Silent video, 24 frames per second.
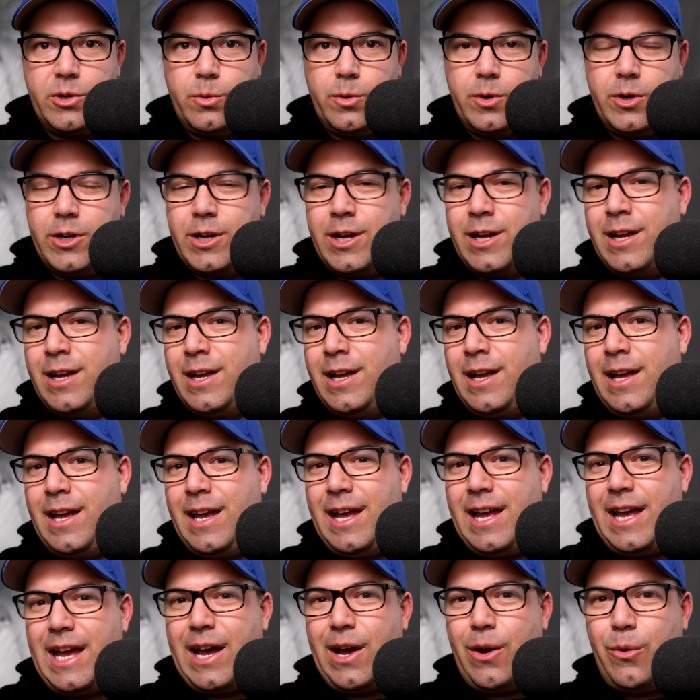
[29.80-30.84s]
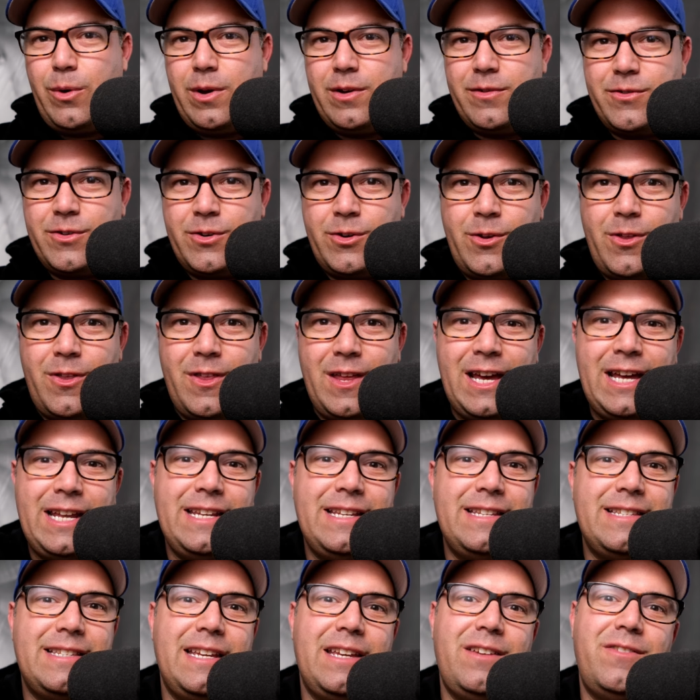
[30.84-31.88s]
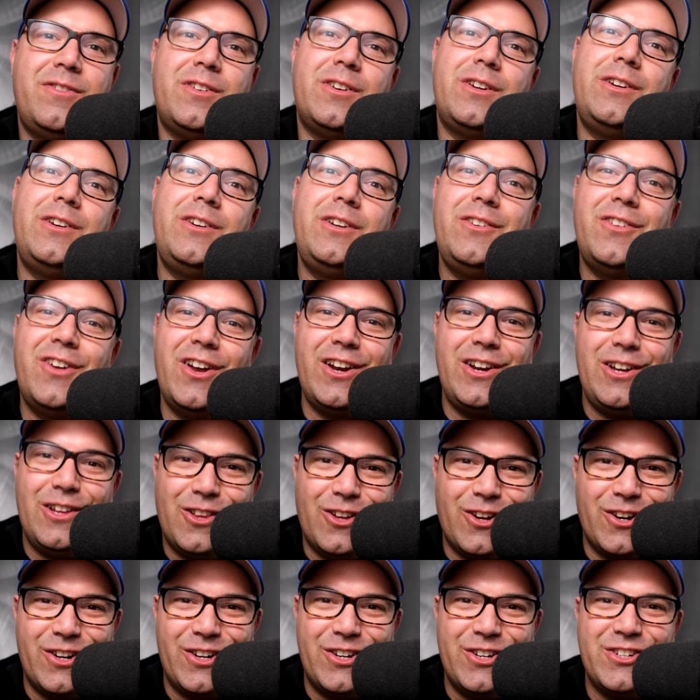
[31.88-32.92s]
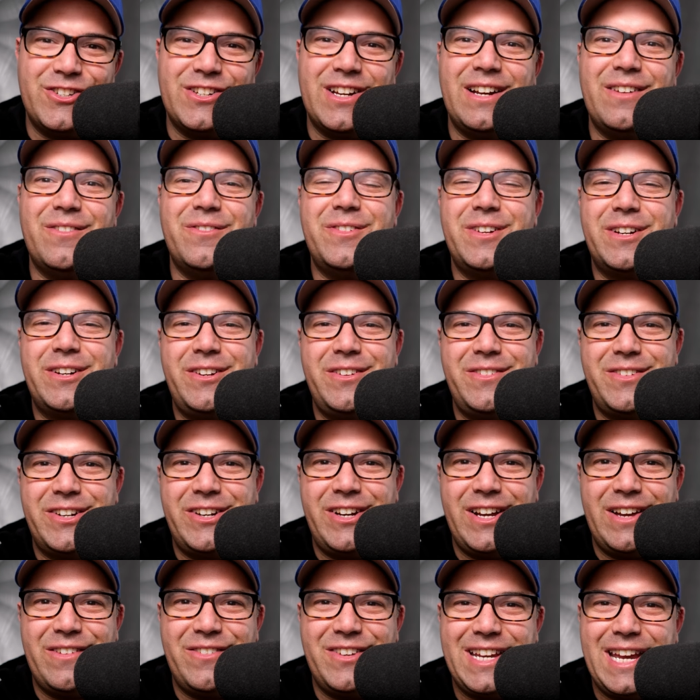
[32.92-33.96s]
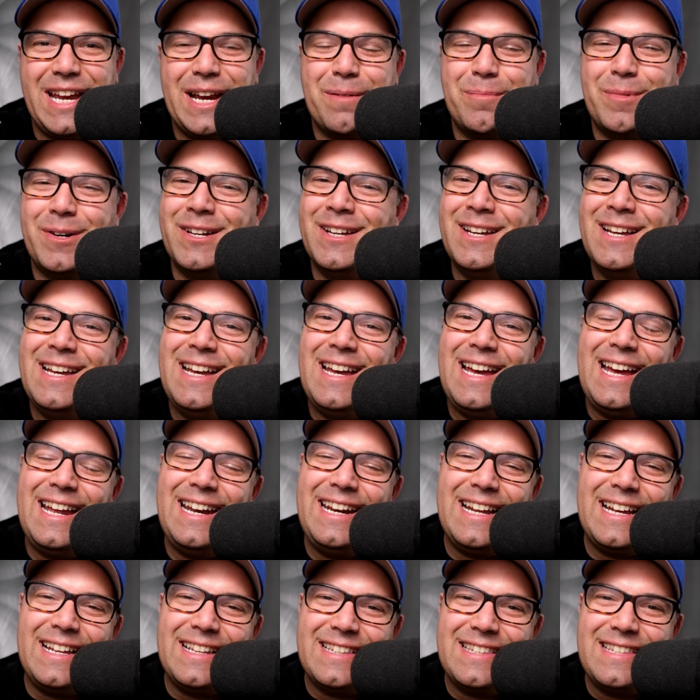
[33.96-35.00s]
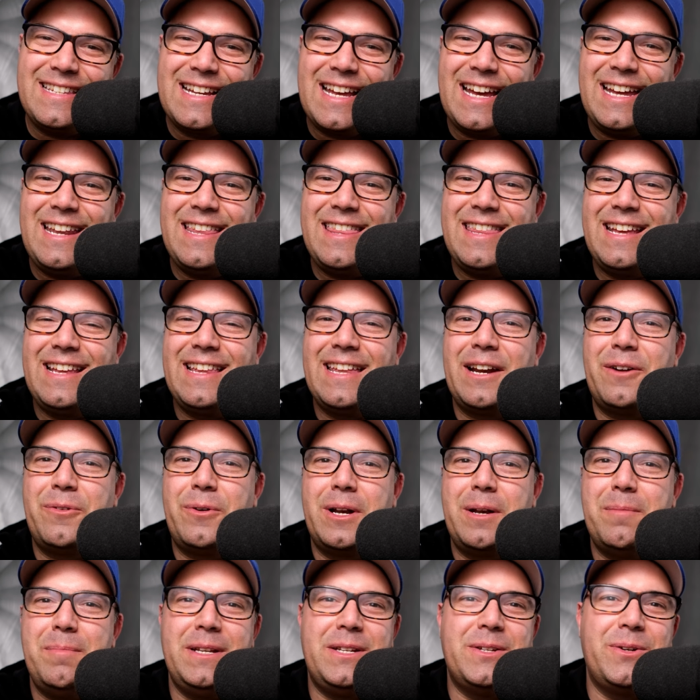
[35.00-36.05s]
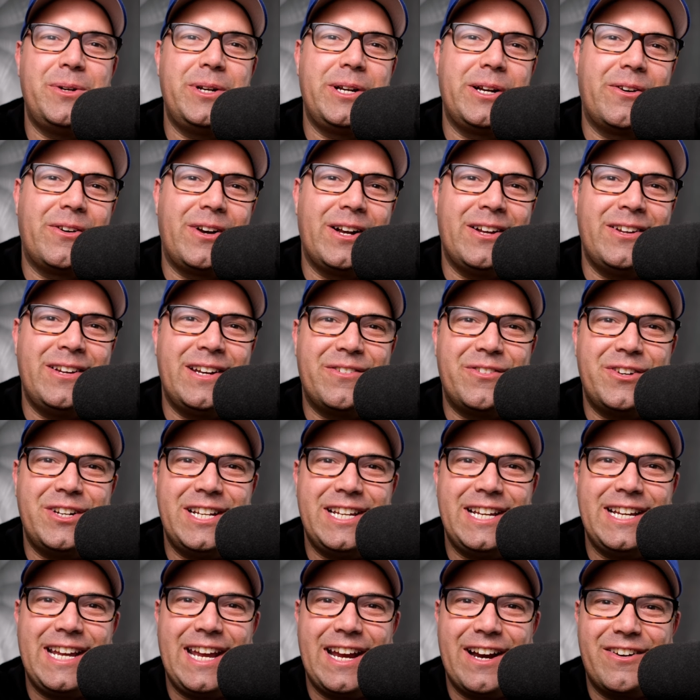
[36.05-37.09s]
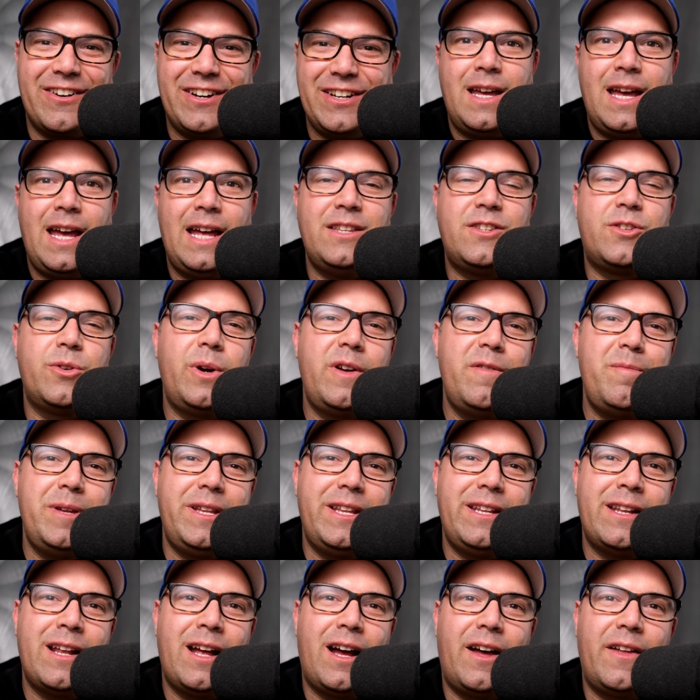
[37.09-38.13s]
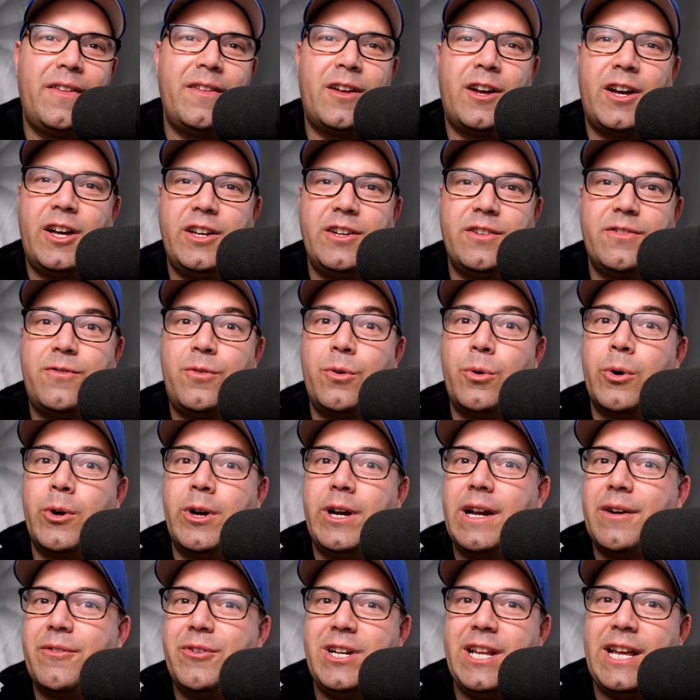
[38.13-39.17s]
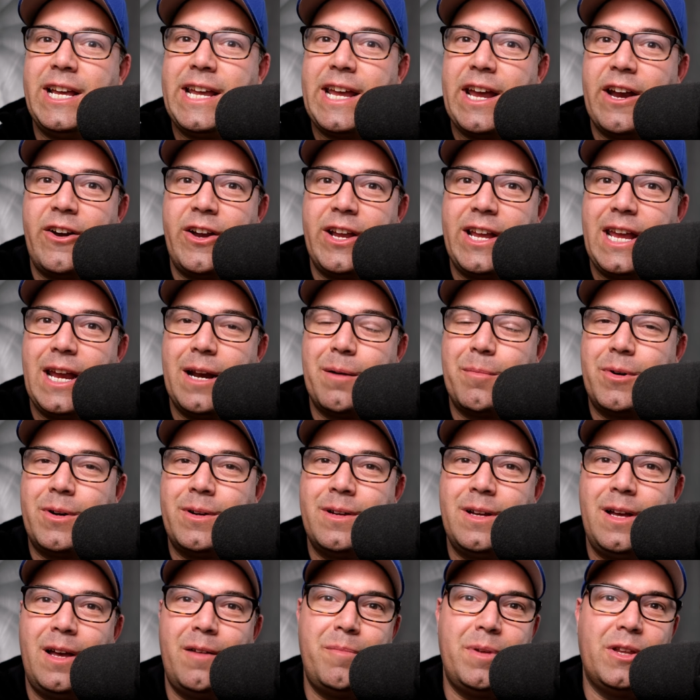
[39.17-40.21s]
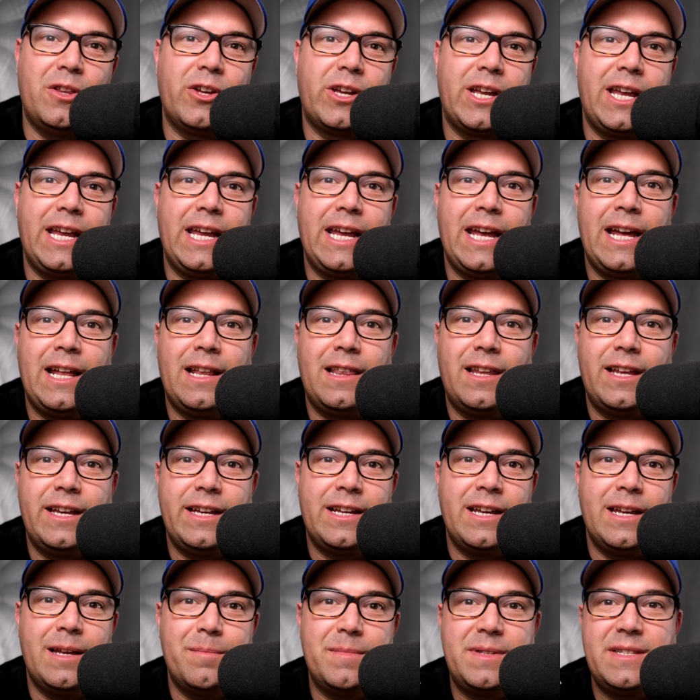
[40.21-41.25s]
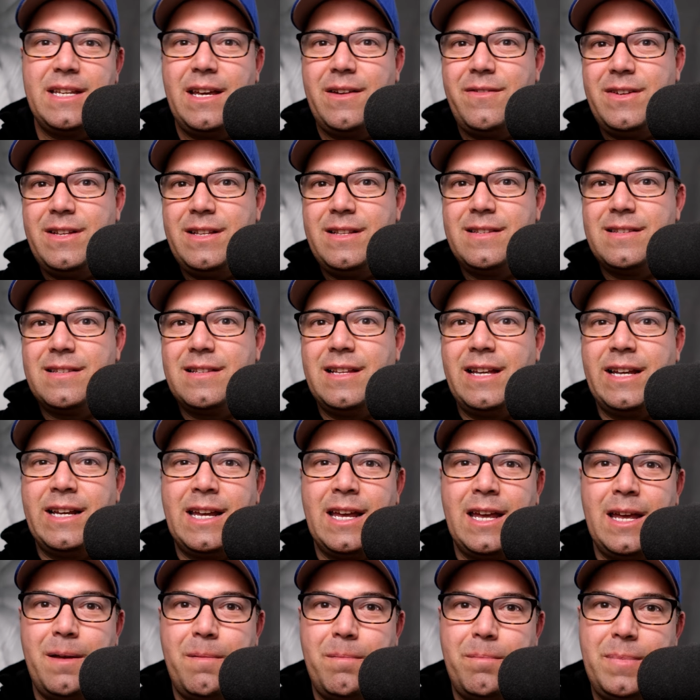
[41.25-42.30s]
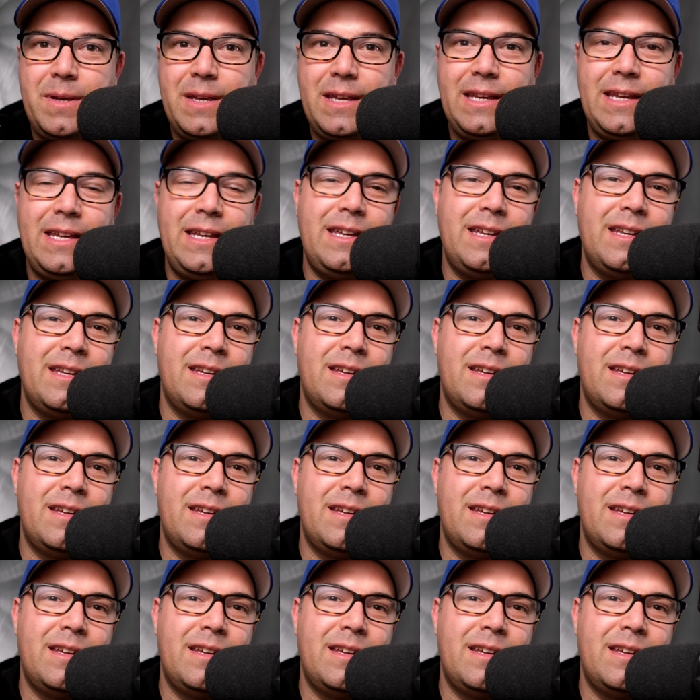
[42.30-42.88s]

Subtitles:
work. However, that is a very, very large and very, very heavy camera, and not the kind of thing that I want to be toting around everyday carries. And so I've been on the hunt for an everyday carry camera. I've been looking at Leica M7s, Leica MP,